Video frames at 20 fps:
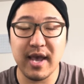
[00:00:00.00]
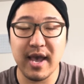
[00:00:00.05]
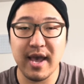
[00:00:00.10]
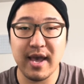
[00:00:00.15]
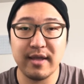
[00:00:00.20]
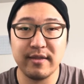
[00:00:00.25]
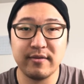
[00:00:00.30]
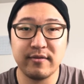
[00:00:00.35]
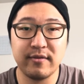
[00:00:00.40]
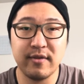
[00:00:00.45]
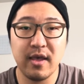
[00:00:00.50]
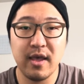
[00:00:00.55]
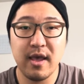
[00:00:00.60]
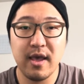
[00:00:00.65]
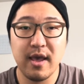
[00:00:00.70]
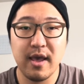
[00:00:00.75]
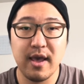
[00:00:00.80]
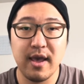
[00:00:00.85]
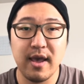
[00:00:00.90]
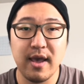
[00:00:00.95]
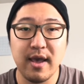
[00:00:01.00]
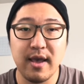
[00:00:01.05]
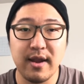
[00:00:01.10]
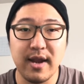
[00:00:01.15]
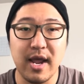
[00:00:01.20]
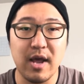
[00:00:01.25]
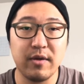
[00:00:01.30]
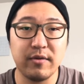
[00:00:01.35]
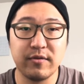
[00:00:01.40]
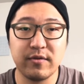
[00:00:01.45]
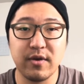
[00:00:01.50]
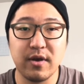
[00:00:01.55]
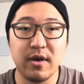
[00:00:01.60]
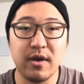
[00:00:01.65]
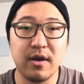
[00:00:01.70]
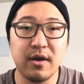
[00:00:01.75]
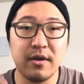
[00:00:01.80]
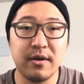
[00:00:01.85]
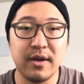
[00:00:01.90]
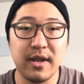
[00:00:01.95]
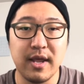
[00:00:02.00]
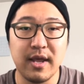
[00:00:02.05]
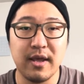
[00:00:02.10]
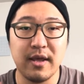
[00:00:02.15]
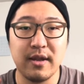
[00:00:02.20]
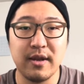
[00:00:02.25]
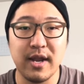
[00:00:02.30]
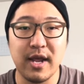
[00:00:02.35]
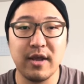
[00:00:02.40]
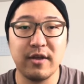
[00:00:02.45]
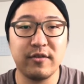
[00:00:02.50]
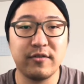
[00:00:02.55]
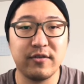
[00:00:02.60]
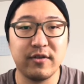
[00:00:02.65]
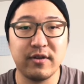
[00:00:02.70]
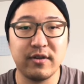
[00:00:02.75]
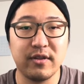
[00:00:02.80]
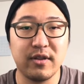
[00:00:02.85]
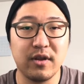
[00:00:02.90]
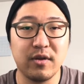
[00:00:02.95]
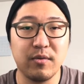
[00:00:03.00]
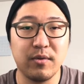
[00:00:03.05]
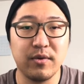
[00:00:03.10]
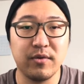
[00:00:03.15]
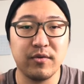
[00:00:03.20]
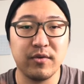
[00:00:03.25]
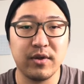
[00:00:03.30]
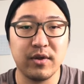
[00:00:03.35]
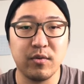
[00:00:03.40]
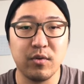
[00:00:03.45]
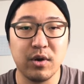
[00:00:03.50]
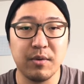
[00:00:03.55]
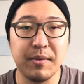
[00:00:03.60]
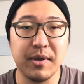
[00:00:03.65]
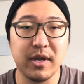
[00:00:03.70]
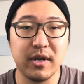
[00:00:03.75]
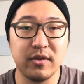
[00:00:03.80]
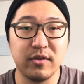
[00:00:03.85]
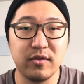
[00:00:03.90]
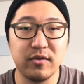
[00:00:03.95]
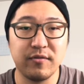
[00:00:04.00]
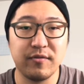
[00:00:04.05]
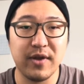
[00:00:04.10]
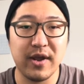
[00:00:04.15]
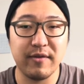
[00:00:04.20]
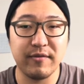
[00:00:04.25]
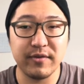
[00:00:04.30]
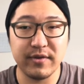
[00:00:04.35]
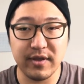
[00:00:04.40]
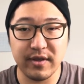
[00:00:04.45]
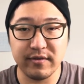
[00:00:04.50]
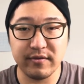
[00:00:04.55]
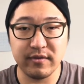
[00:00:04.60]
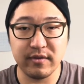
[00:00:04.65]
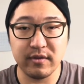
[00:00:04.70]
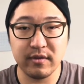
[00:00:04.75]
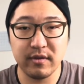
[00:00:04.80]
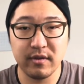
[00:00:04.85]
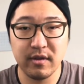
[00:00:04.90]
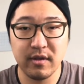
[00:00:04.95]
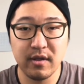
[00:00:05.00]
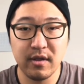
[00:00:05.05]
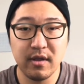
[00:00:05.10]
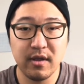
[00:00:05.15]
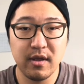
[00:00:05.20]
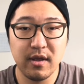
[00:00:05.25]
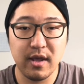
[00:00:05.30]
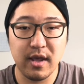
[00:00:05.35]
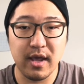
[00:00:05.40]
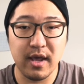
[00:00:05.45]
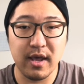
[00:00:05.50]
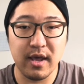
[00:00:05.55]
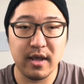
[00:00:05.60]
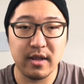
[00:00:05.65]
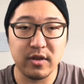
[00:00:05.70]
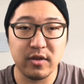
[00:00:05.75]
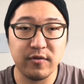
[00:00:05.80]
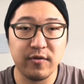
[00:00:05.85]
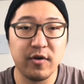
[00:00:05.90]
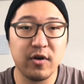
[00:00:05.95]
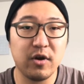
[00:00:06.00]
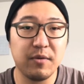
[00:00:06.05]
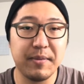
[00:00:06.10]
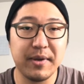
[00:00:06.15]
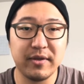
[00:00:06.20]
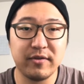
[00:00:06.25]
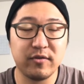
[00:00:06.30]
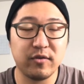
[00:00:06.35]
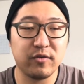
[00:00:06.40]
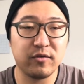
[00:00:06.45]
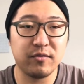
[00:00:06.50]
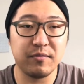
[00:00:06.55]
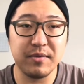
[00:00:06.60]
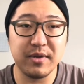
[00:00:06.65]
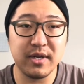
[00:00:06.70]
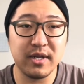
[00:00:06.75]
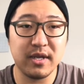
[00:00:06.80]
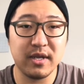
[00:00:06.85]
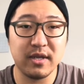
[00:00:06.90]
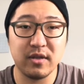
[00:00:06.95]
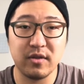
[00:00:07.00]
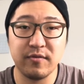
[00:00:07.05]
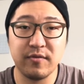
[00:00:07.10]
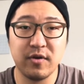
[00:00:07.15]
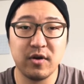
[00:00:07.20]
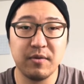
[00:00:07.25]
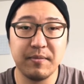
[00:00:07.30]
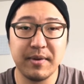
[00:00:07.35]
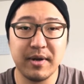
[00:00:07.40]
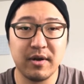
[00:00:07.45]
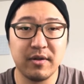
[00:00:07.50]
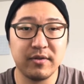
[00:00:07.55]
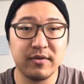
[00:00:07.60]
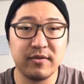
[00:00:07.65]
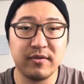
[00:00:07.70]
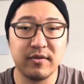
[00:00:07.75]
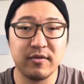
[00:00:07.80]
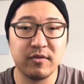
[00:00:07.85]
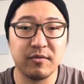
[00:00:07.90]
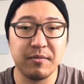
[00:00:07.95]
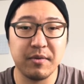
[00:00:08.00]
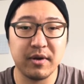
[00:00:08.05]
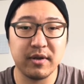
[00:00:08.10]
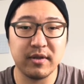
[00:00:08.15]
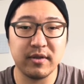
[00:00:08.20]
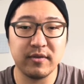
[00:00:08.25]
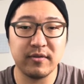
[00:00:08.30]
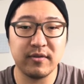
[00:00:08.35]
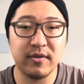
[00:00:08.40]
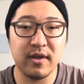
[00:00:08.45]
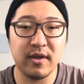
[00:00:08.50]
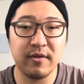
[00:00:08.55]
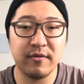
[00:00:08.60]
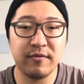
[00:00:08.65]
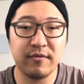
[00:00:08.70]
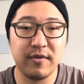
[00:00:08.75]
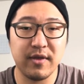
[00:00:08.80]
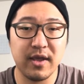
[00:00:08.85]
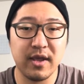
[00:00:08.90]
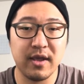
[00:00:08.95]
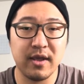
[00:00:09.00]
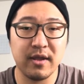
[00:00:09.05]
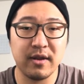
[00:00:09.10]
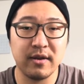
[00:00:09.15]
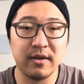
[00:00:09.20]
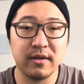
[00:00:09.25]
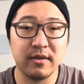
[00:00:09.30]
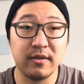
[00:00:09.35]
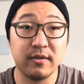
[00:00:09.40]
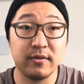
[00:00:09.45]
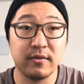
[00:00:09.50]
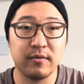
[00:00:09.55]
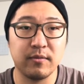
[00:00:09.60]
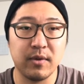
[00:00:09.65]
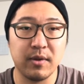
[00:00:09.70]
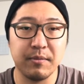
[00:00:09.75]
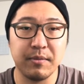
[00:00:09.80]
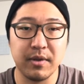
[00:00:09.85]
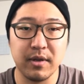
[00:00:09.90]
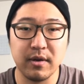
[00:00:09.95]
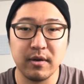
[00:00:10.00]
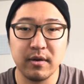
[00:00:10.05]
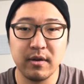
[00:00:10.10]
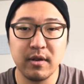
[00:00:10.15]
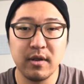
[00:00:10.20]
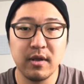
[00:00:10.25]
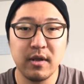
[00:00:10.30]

ads, and now it's gone, and now you're sitting there wondering, what am I going to do for advertising? And you've heard about social media, and you've heard about all this digital marketing stuff, and this is why I'm here.